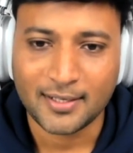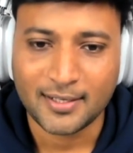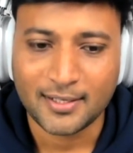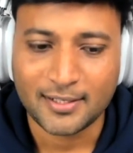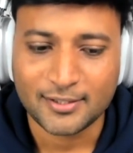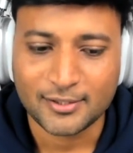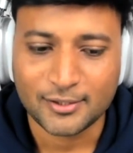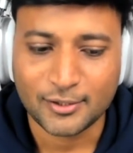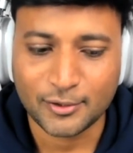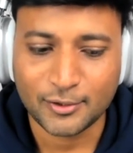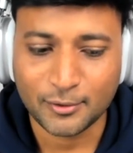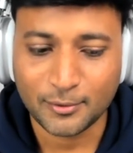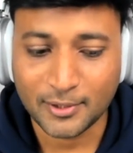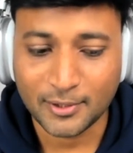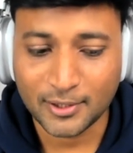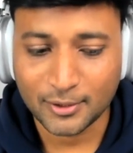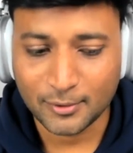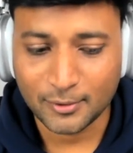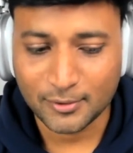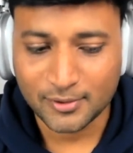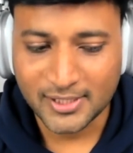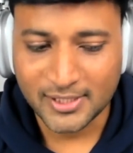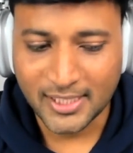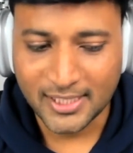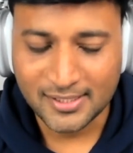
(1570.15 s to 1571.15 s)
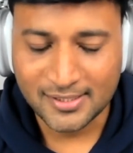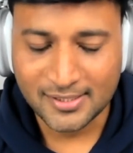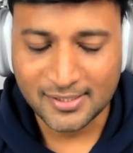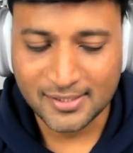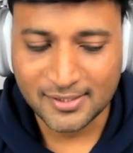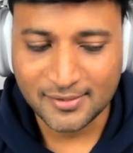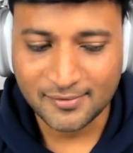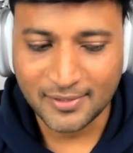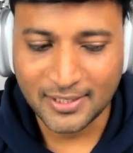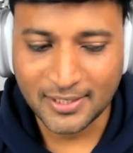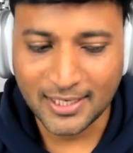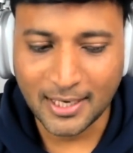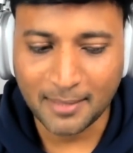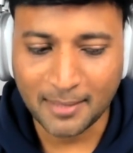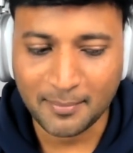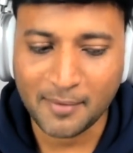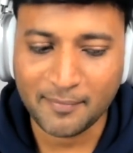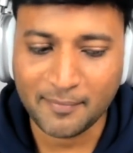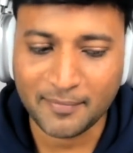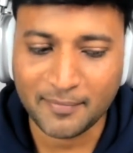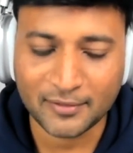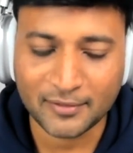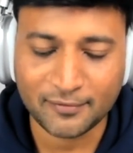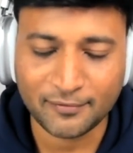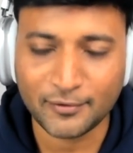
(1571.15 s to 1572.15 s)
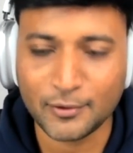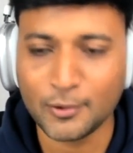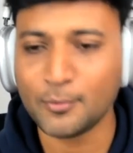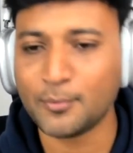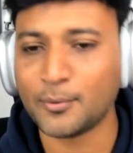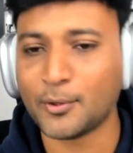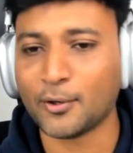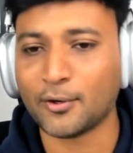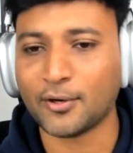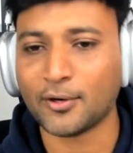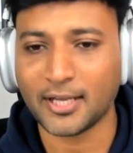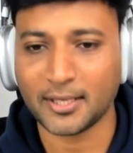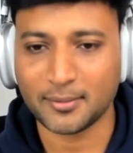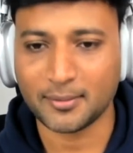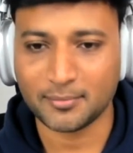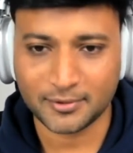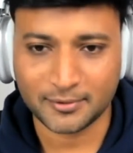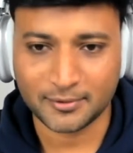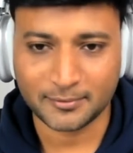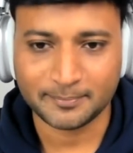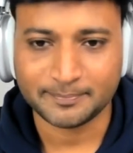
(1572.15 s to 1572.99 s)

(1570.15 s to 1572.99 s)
So during those sessions, we'll come up with few prototypes